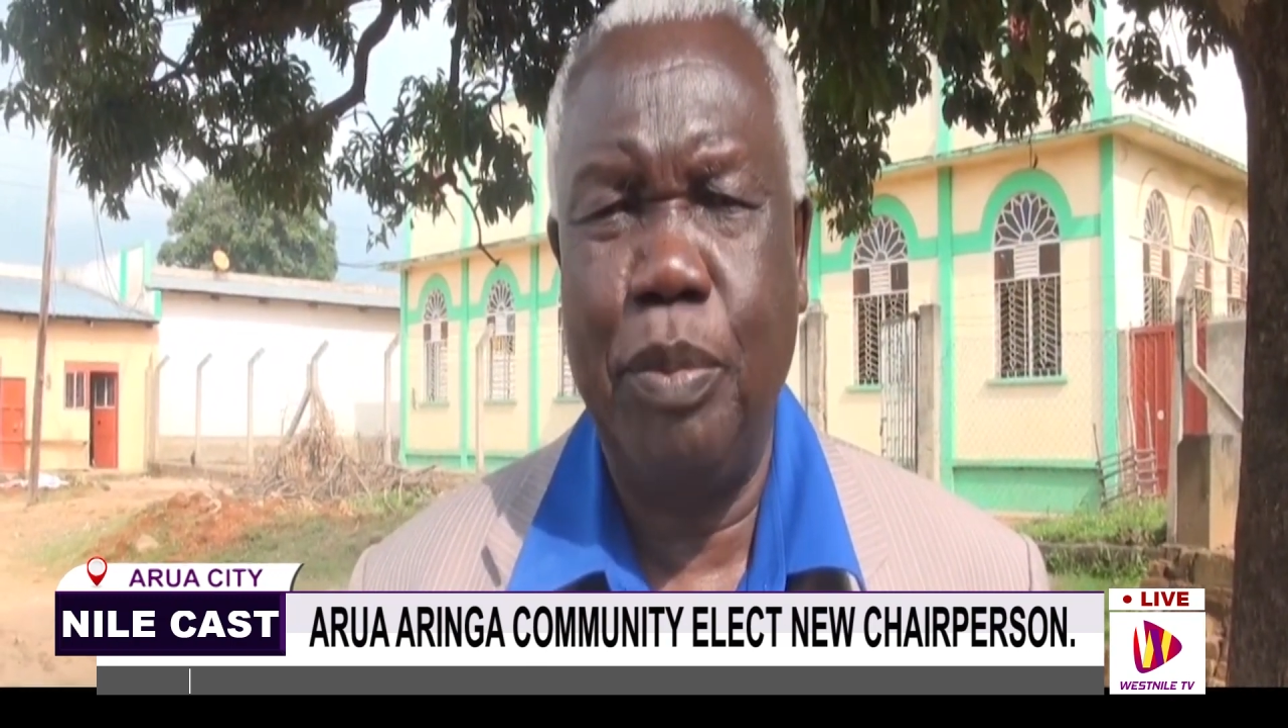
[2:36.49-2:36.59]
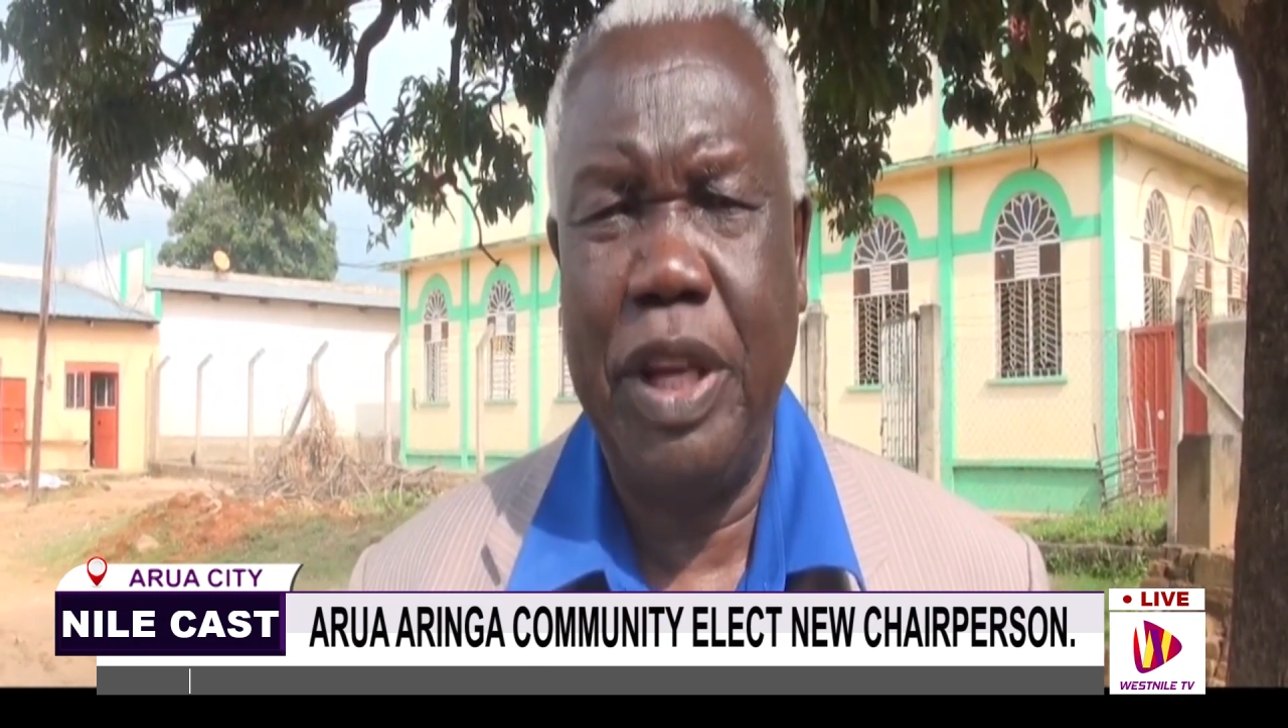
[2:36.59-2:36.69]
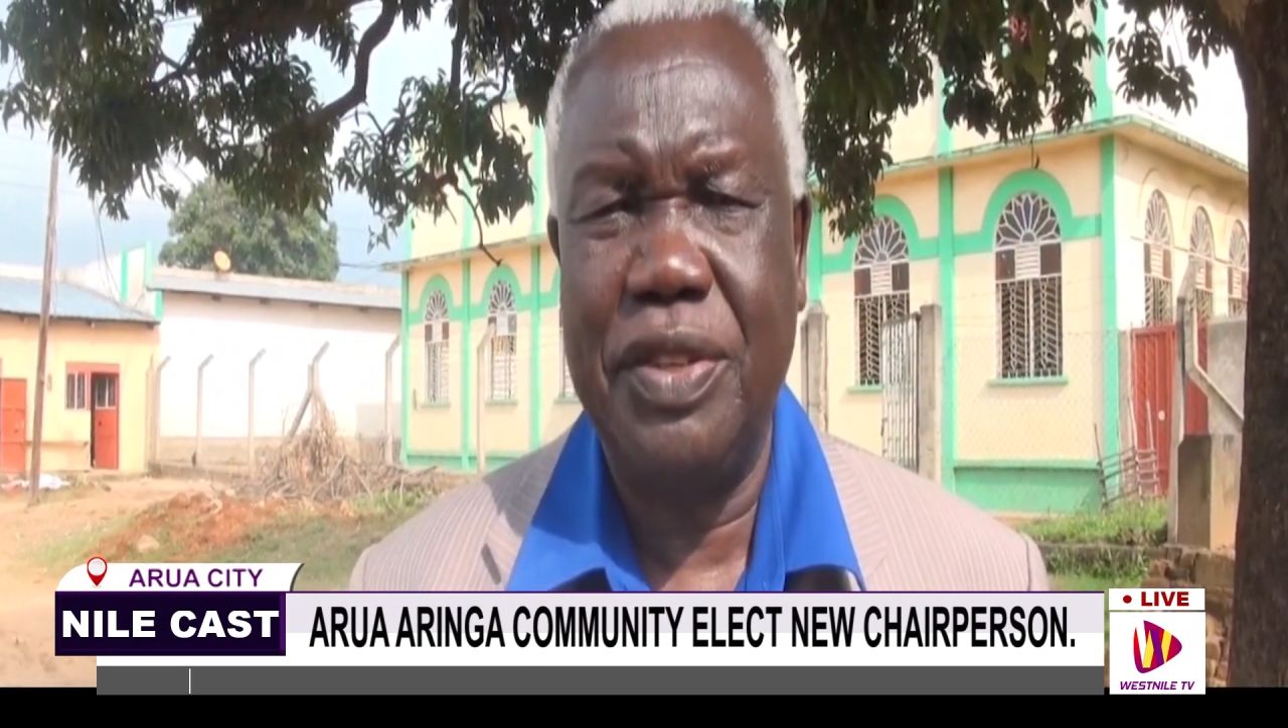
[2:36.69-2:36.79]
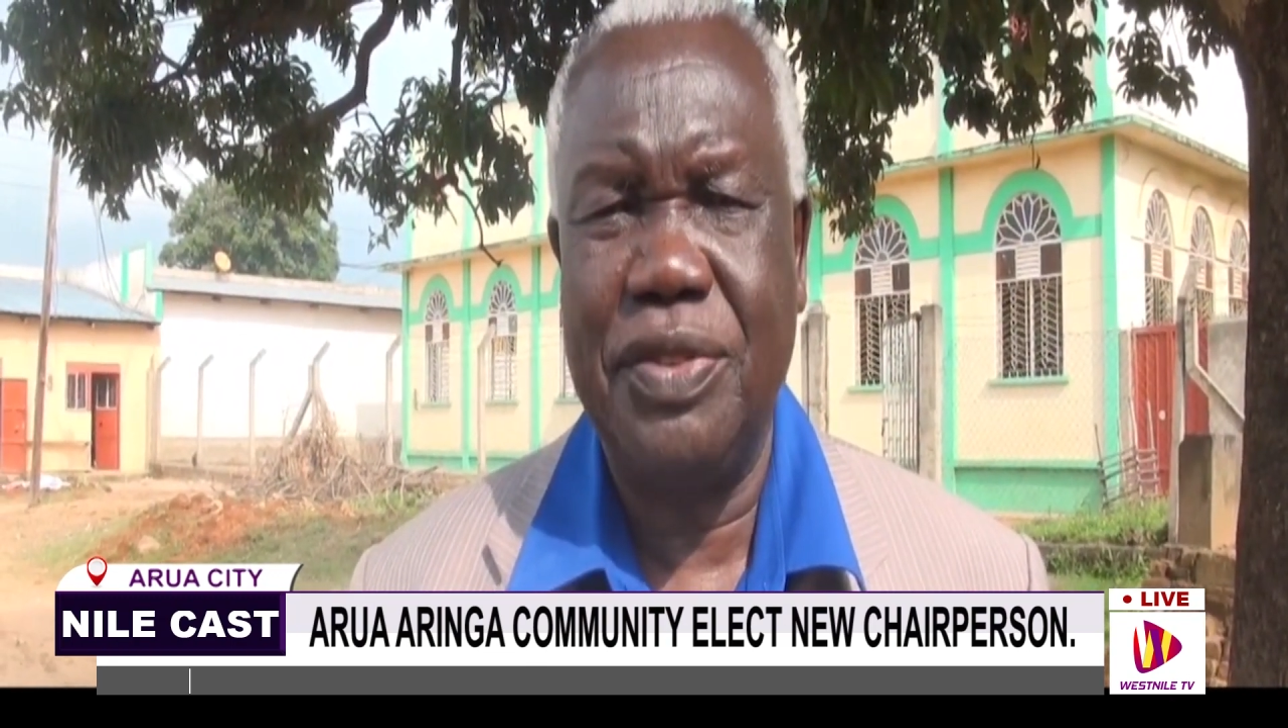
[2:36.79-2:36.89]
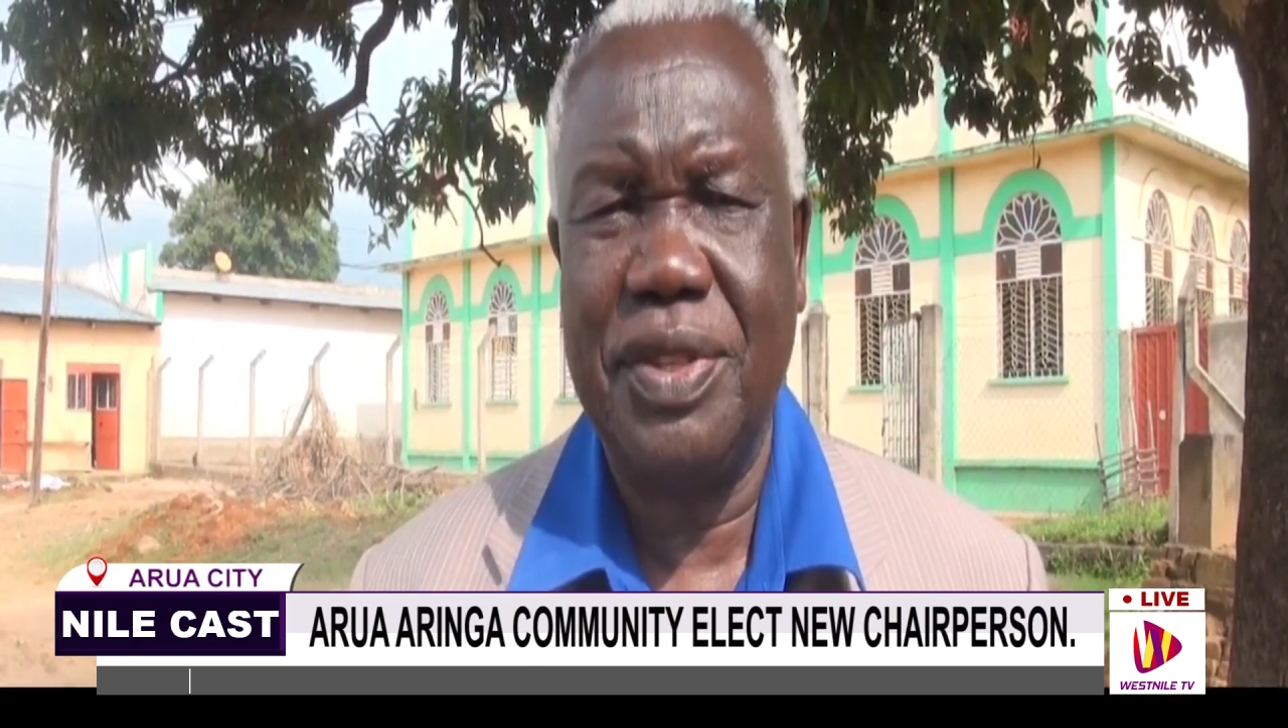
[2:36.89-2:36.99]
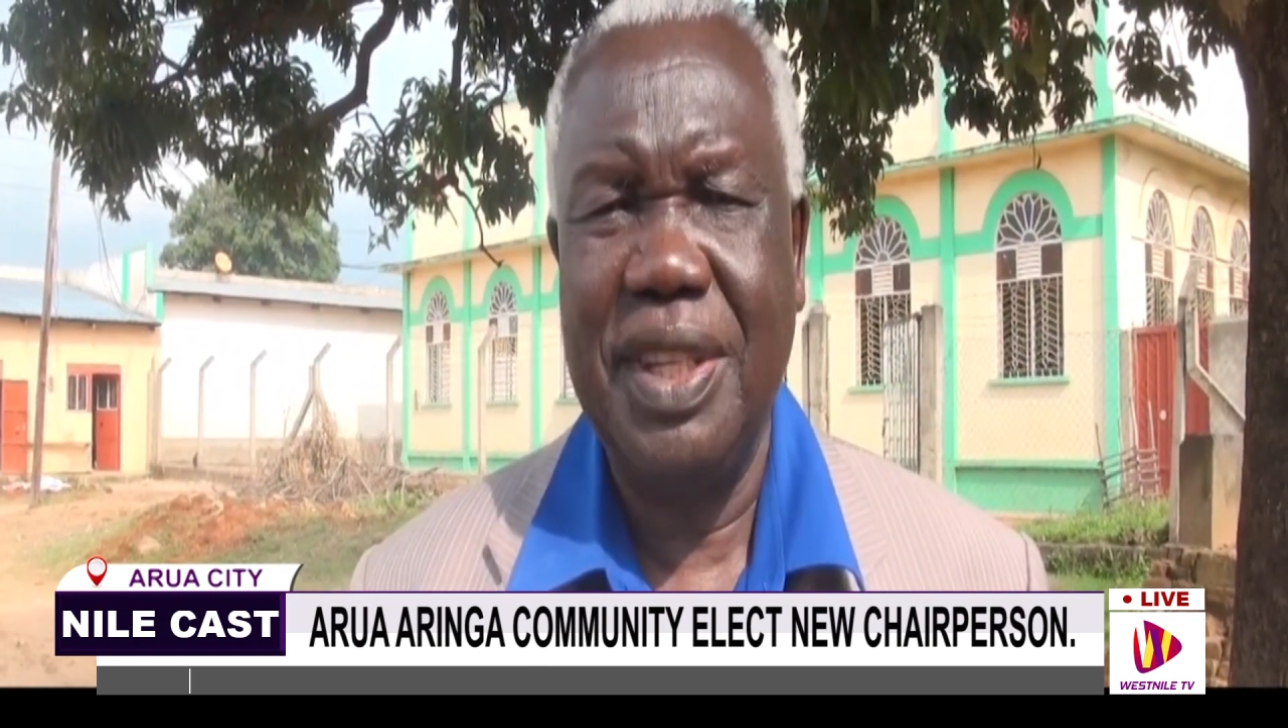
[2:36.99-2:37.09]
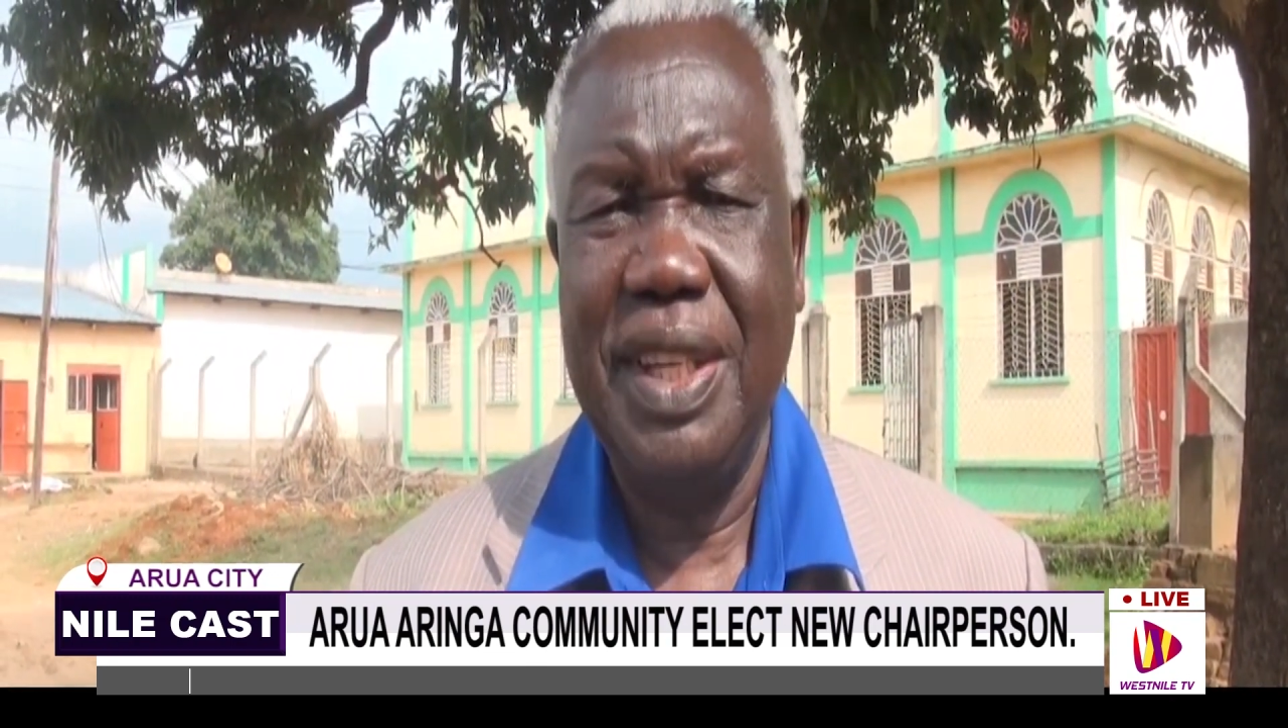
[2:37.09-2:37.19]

base,